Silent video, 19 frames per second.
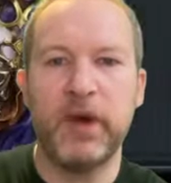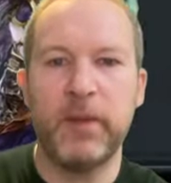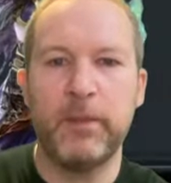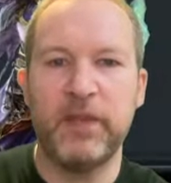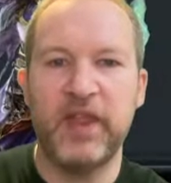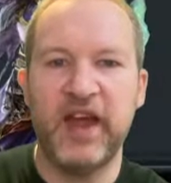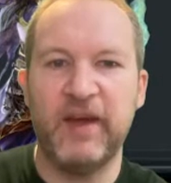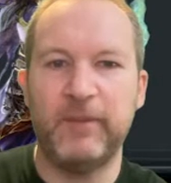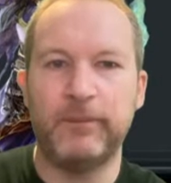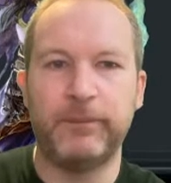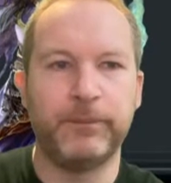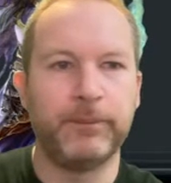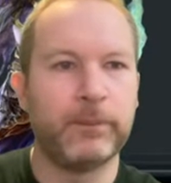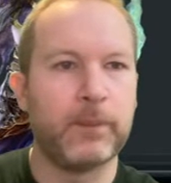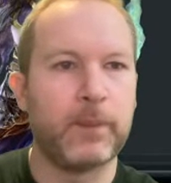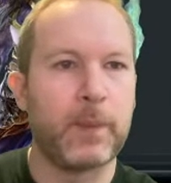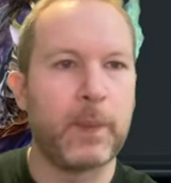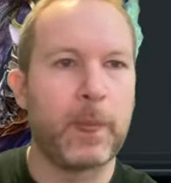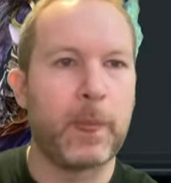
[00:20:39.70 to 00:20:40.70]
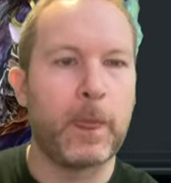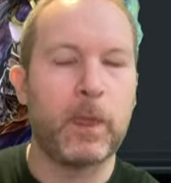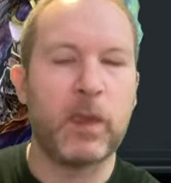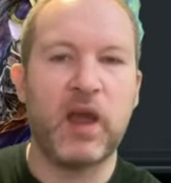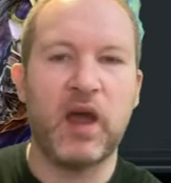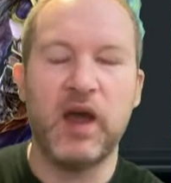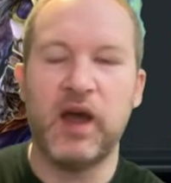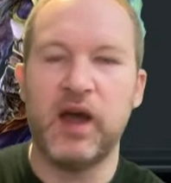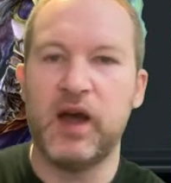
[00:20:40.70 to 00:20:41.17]
up then,
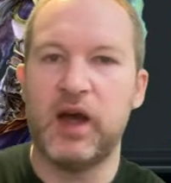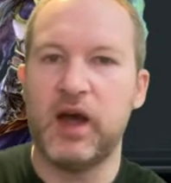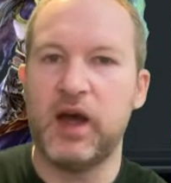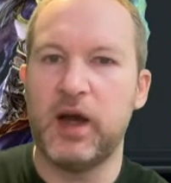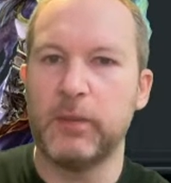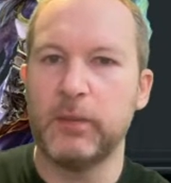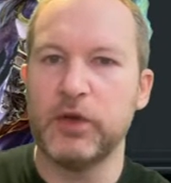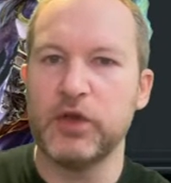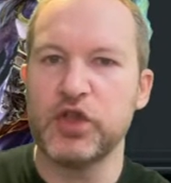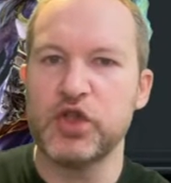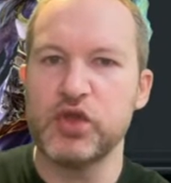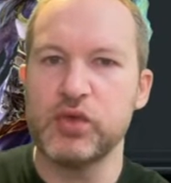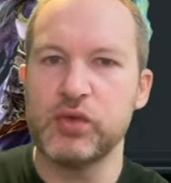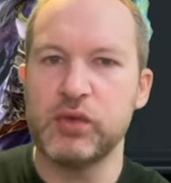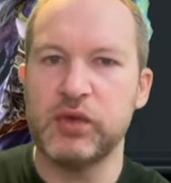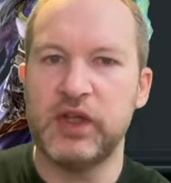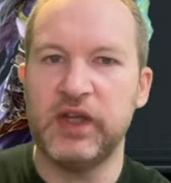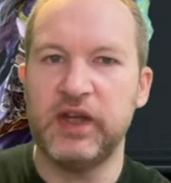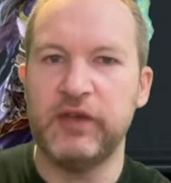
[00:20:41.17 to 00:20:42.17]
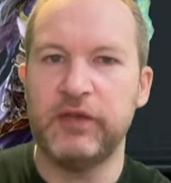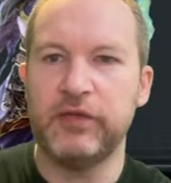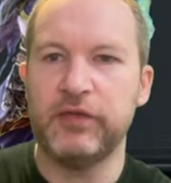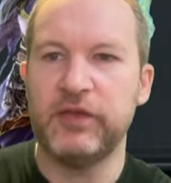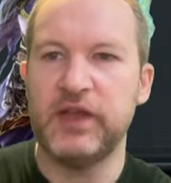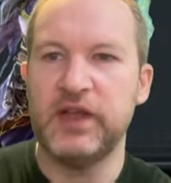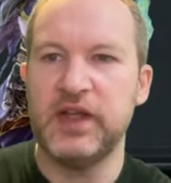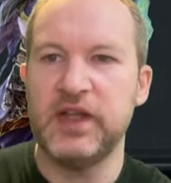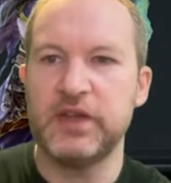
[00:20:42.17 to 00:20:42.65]
I'm not sure
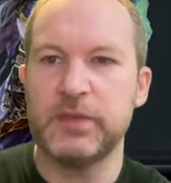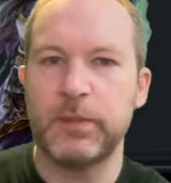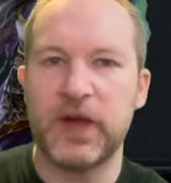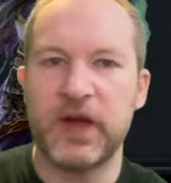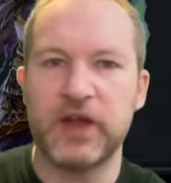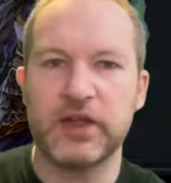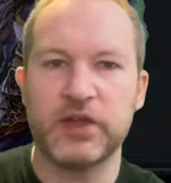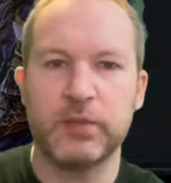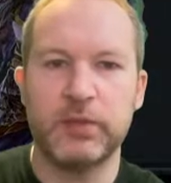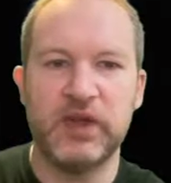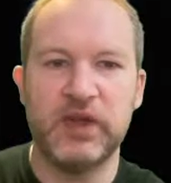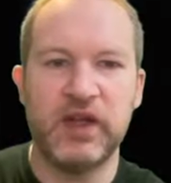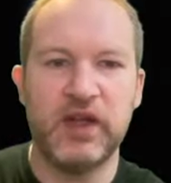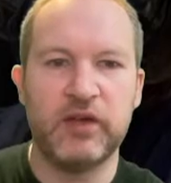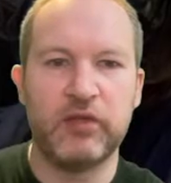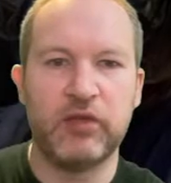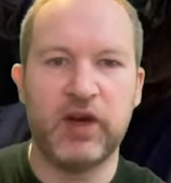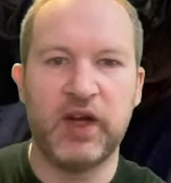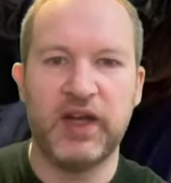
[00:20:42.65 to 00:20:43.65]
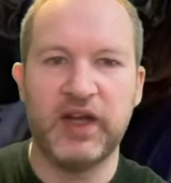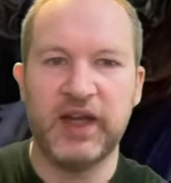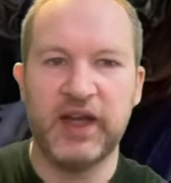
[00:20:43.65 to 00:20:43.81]
if these packs will be here right